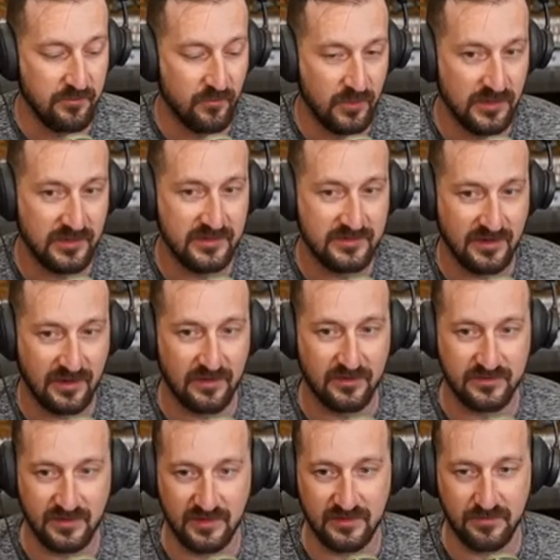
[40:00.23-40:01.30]
but I'm willing to
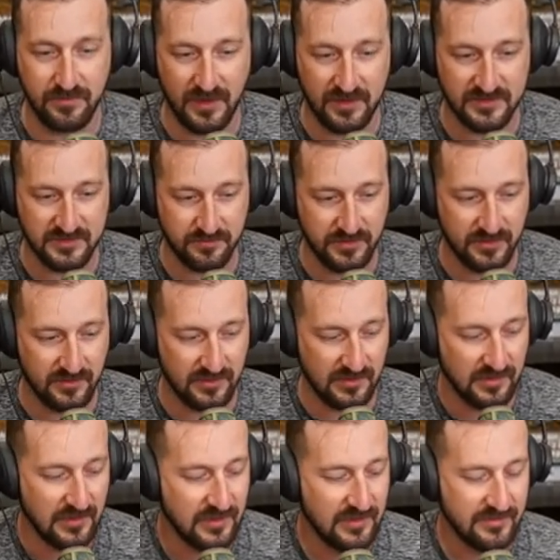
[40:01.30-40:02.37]
entertain the
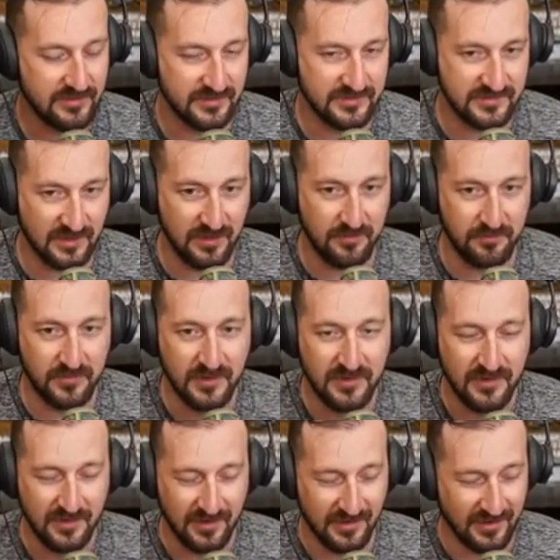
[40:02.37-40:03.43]
possibility that some
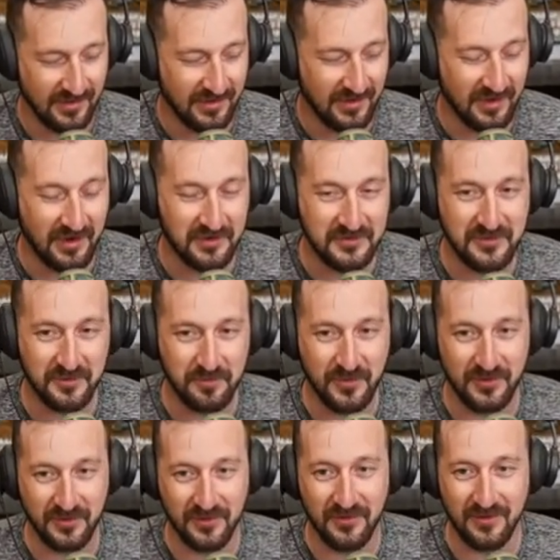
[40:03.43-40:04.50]

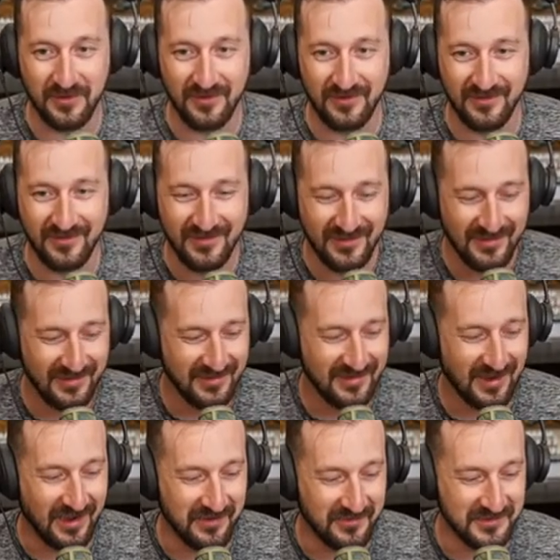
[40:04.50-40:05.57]
entrepreneurial
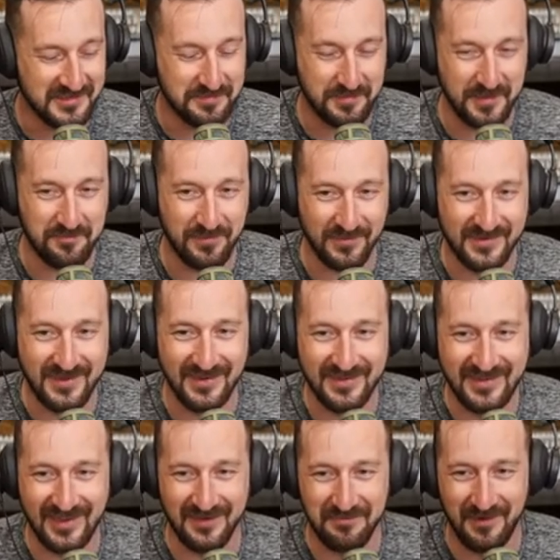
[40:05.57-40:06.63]
Congress people
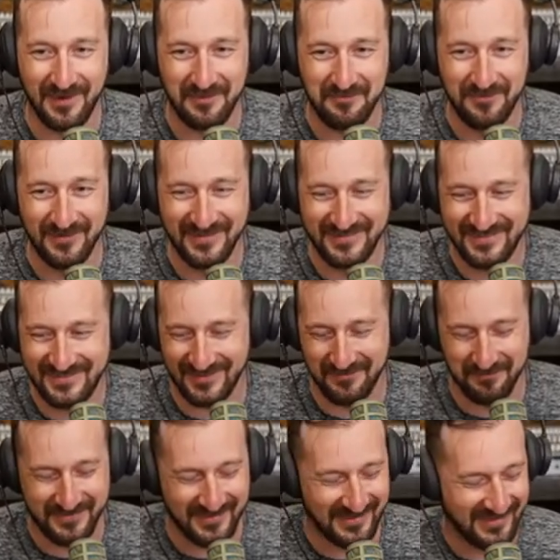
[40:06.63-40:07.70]
could come up with
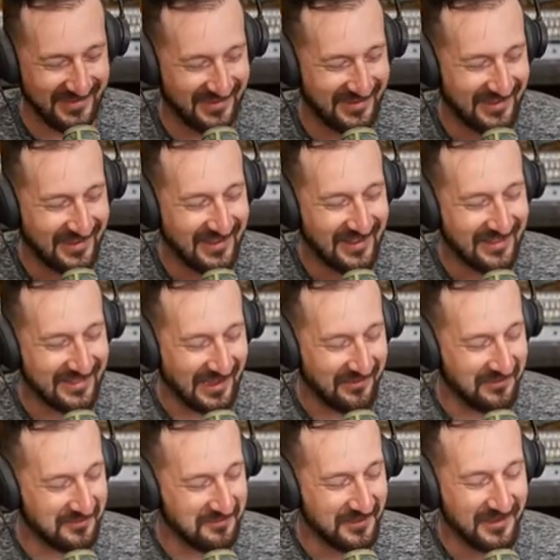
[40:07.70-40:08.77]
something
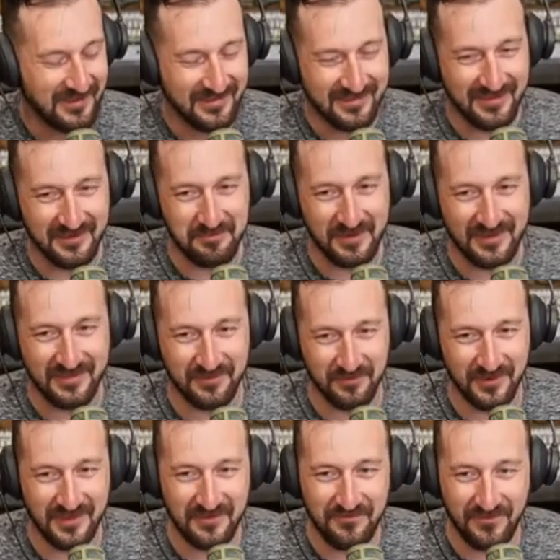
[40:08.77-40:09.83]
that'd be either
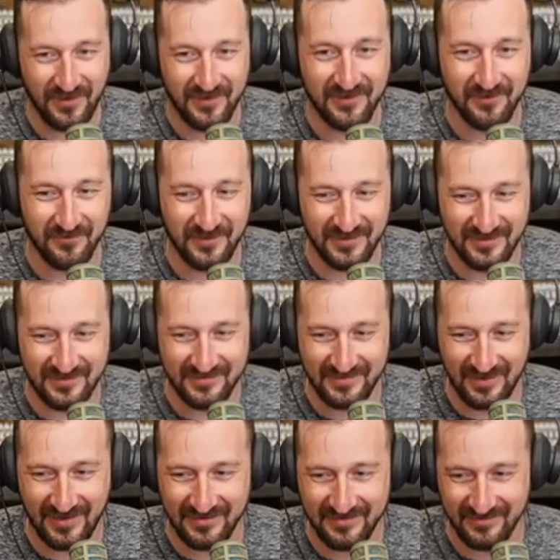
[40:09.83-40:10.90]
really fun or really
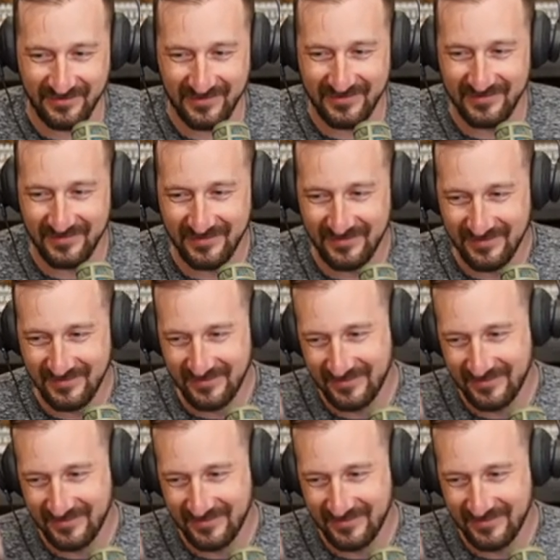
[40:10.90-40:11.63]
disastrous.